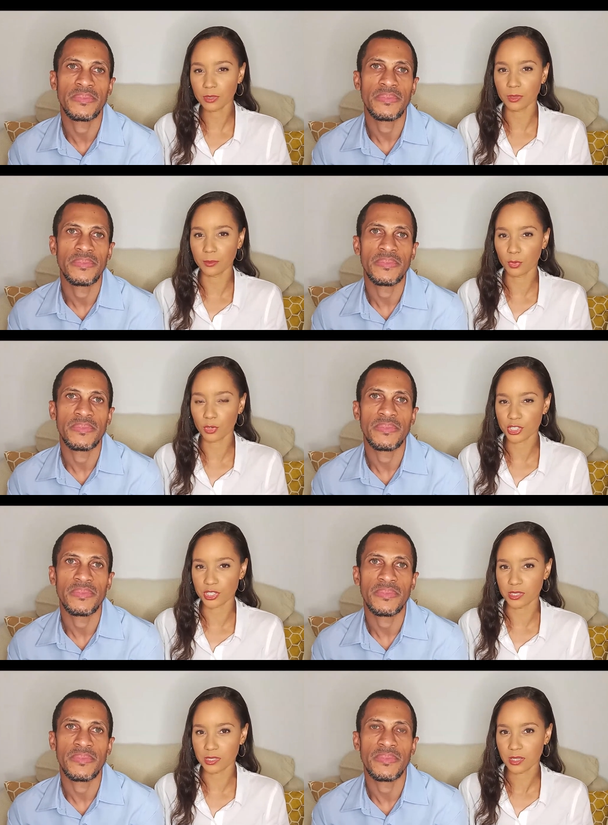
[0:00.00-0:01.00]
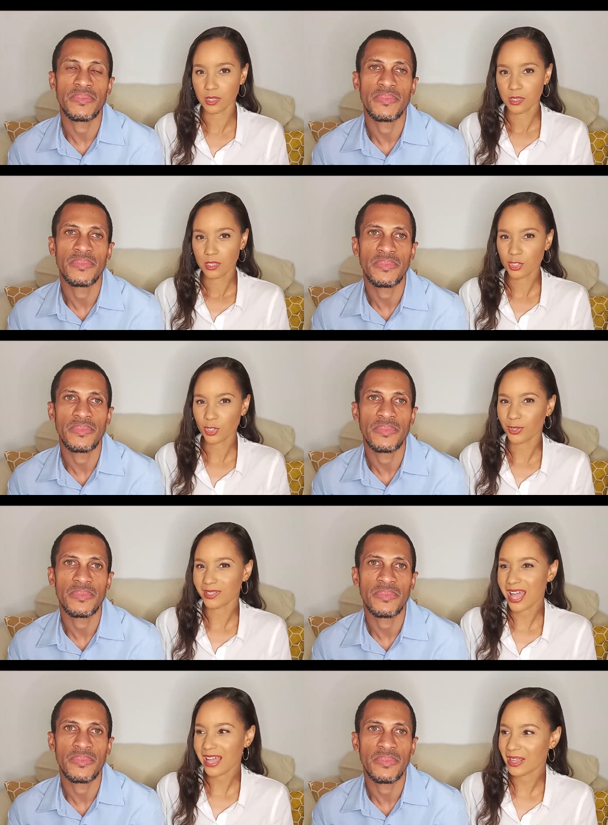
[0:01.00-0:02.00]
Speaker 1: proportions. So
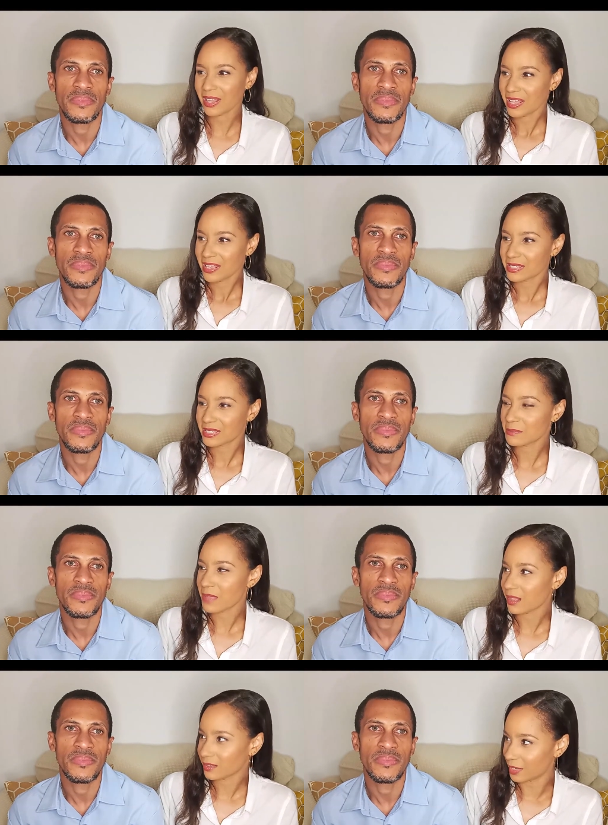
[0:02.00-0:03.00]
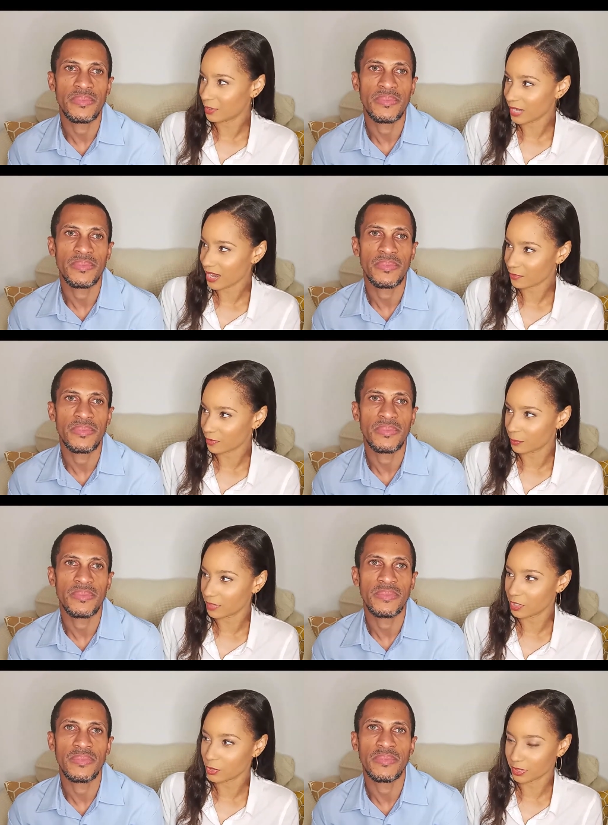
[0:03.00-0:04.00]
that smell that you get from the
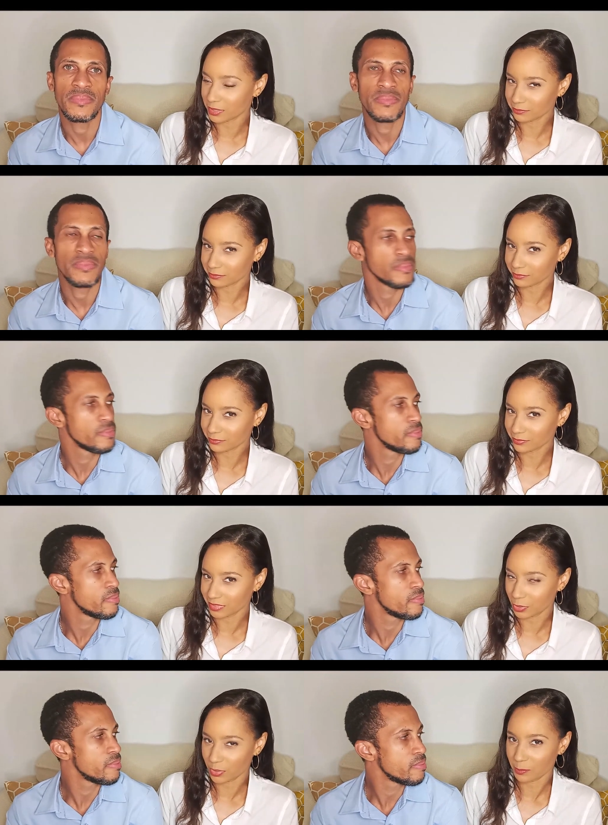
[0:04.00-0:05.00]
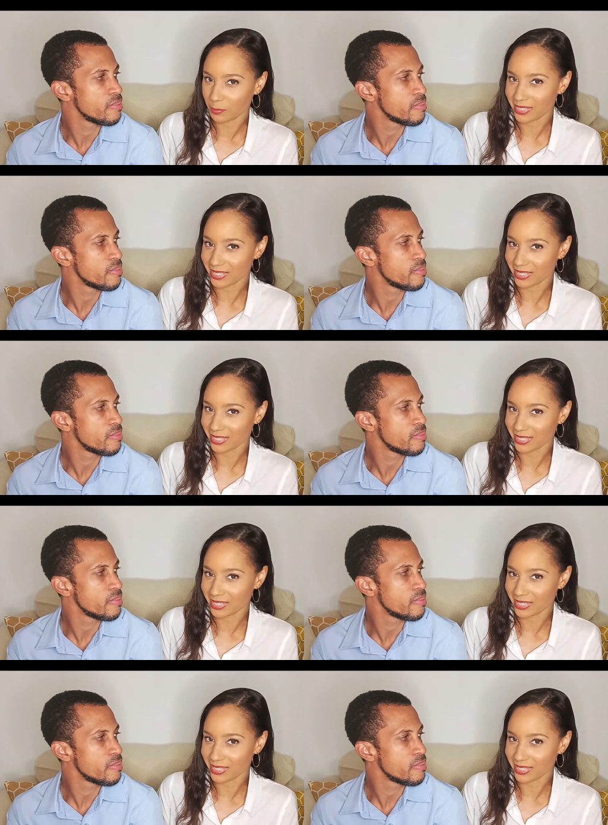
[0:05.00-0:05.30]
urine, you know, the pissy